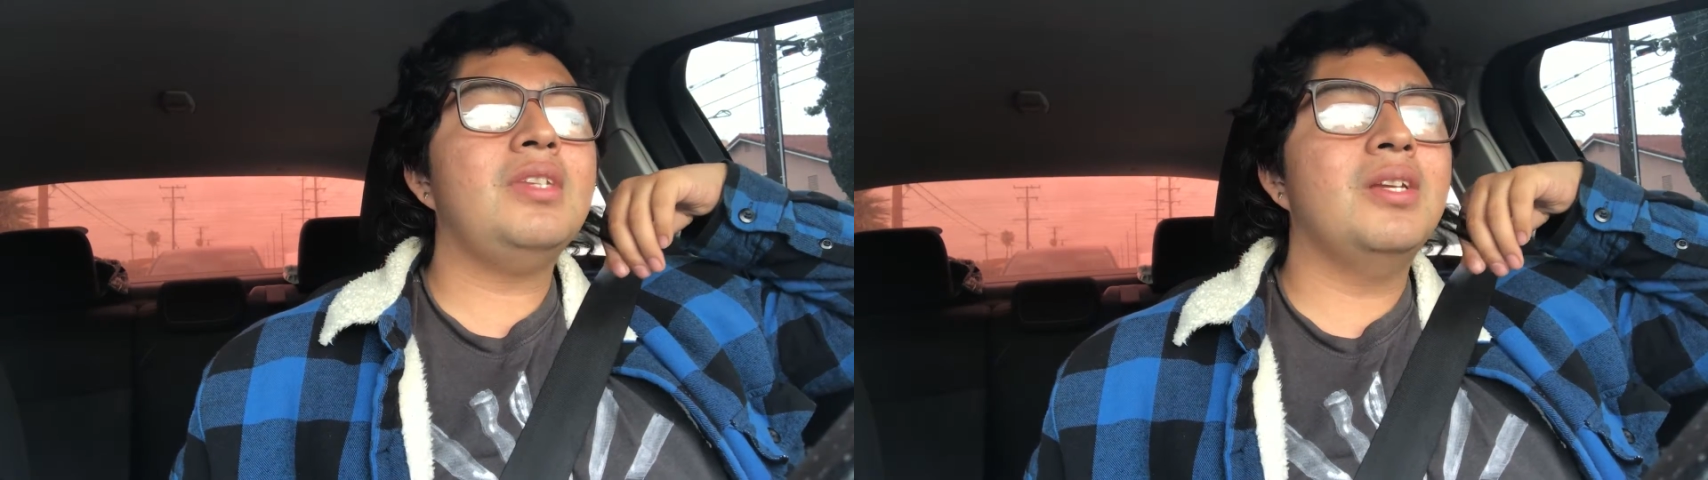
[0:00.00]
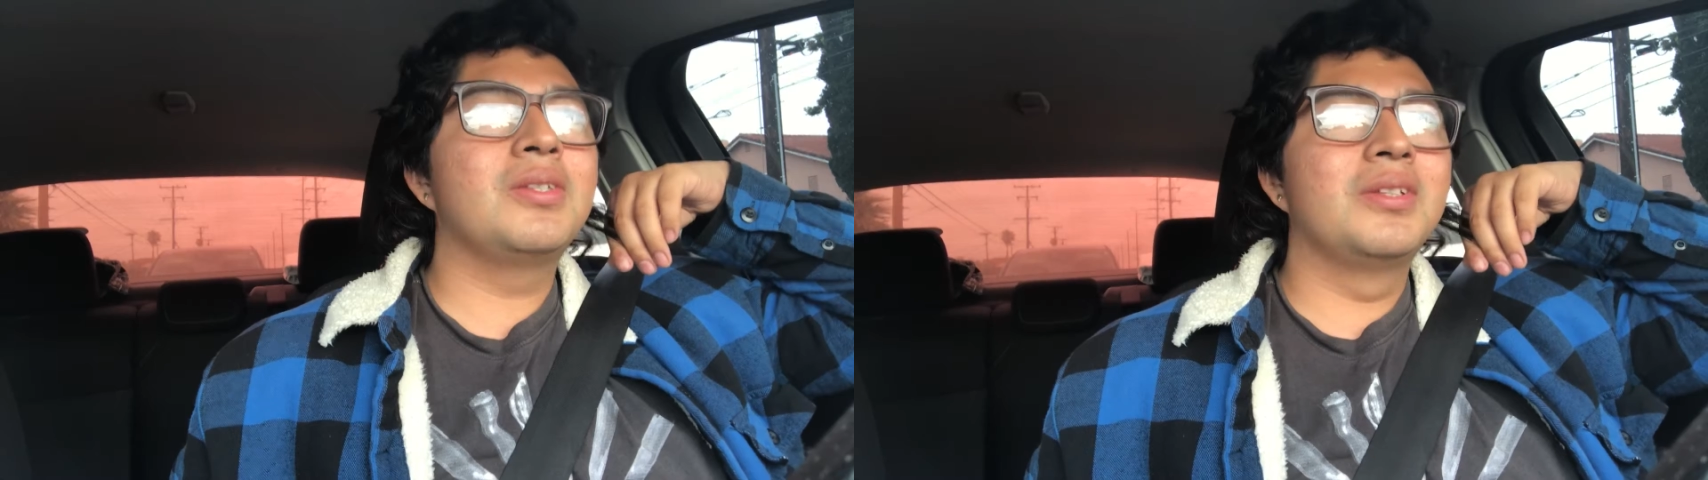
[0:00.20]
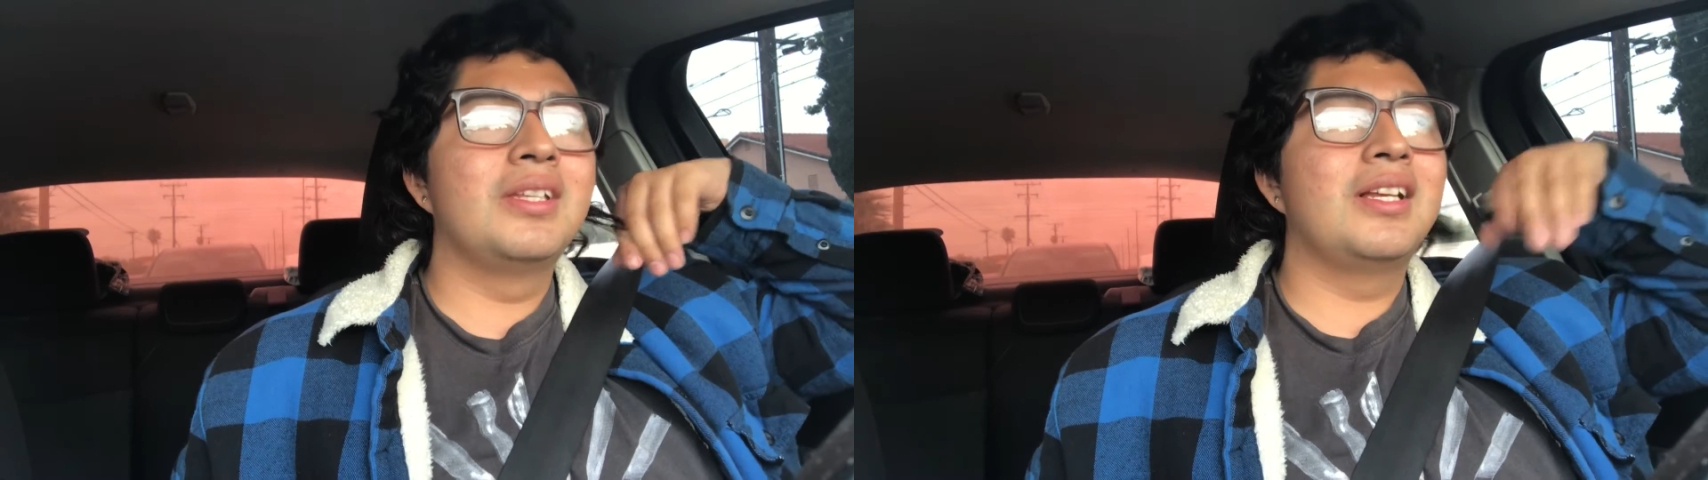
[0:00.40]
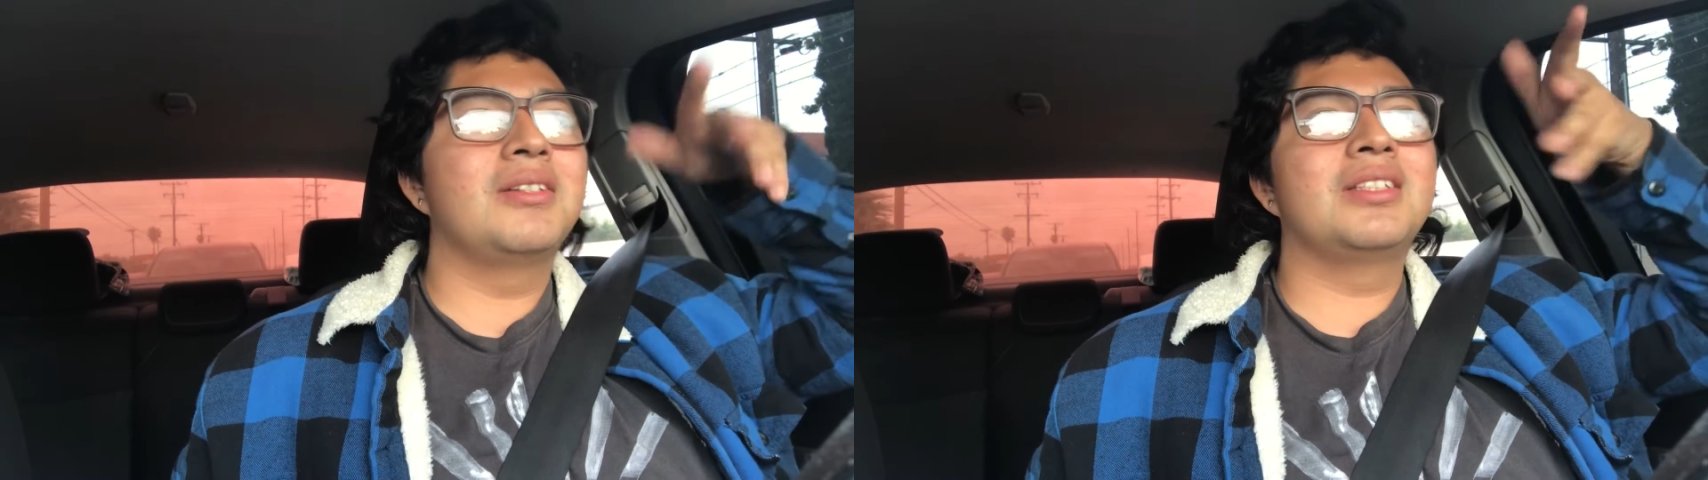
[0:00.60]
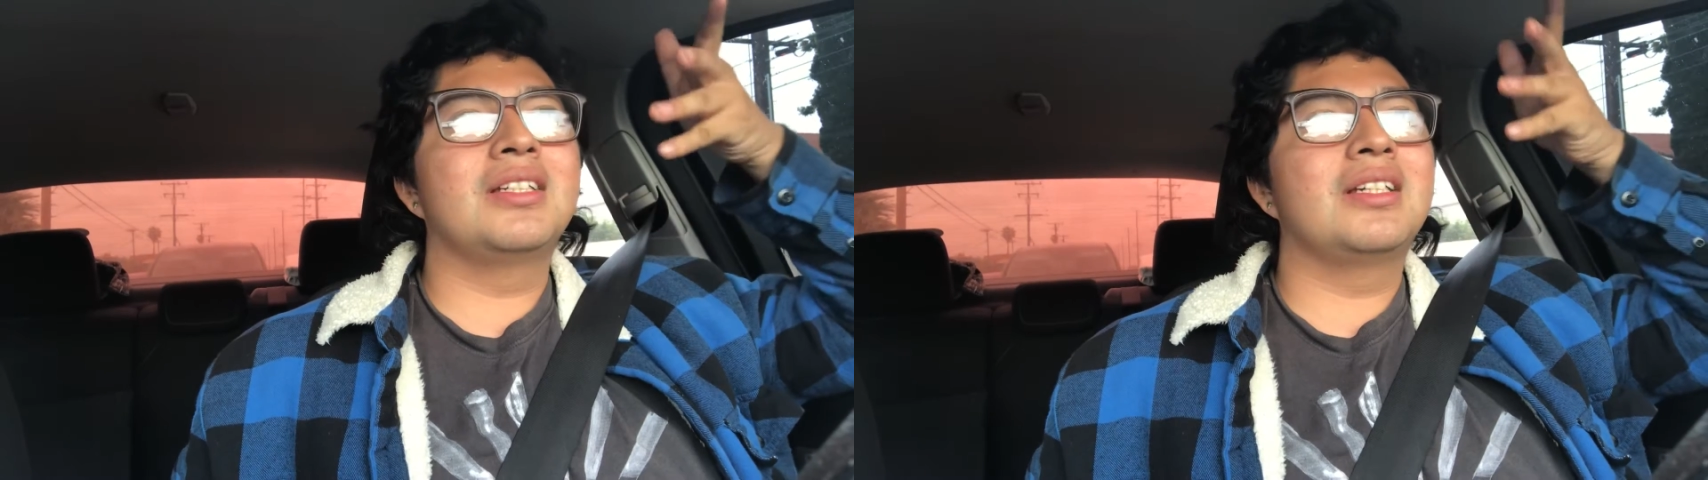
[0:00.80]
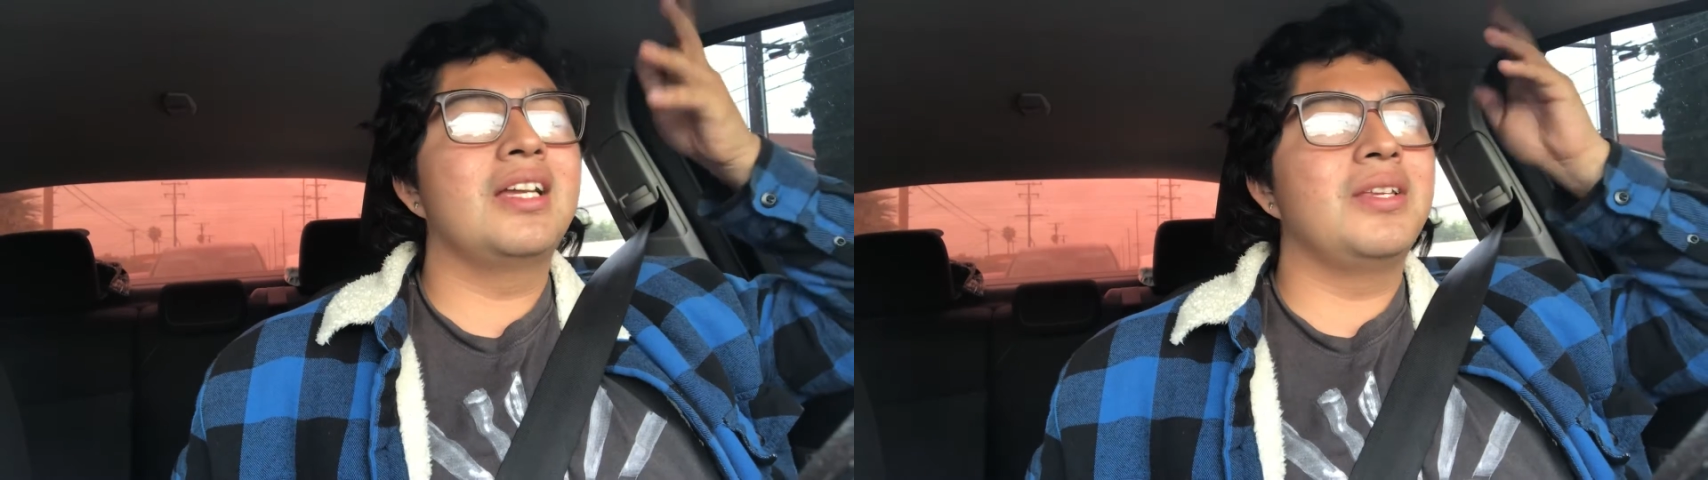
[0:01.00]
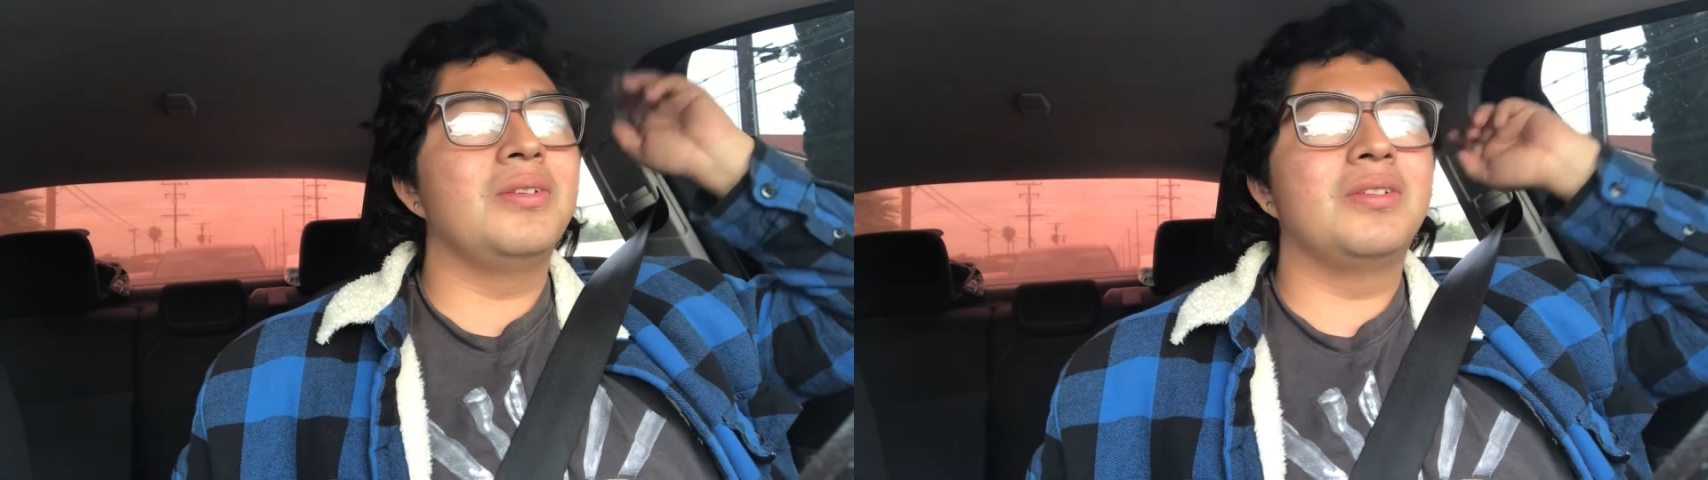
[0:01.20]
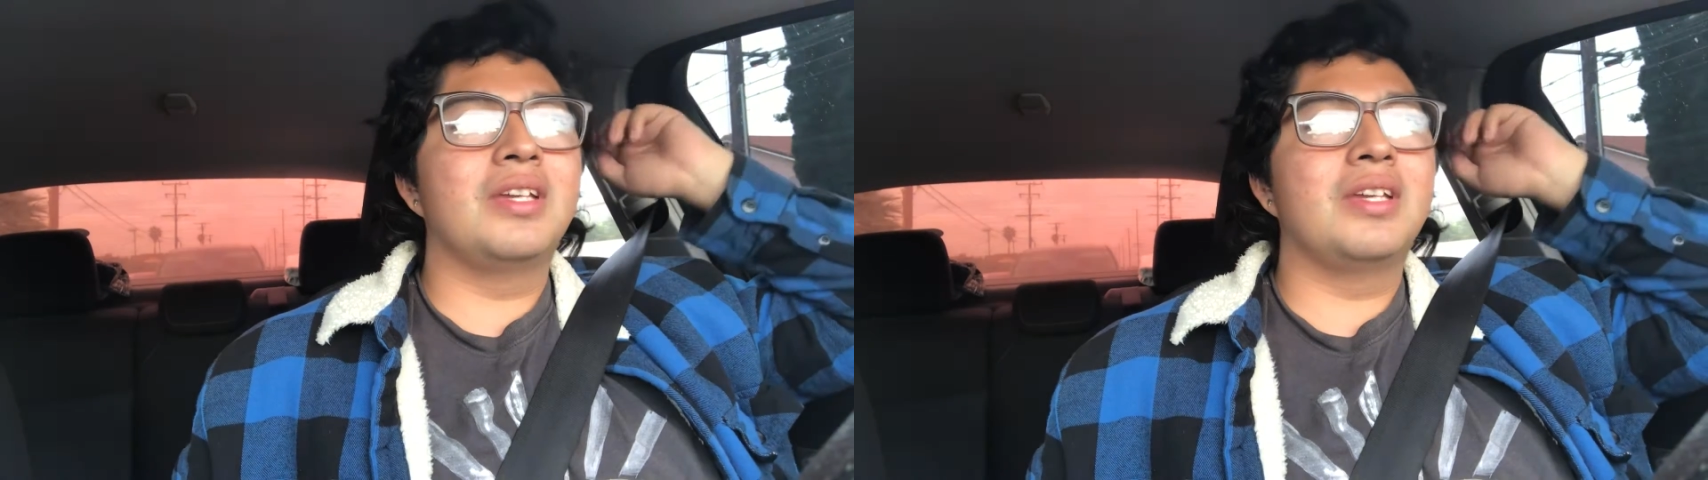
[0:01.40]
so then I was like, can you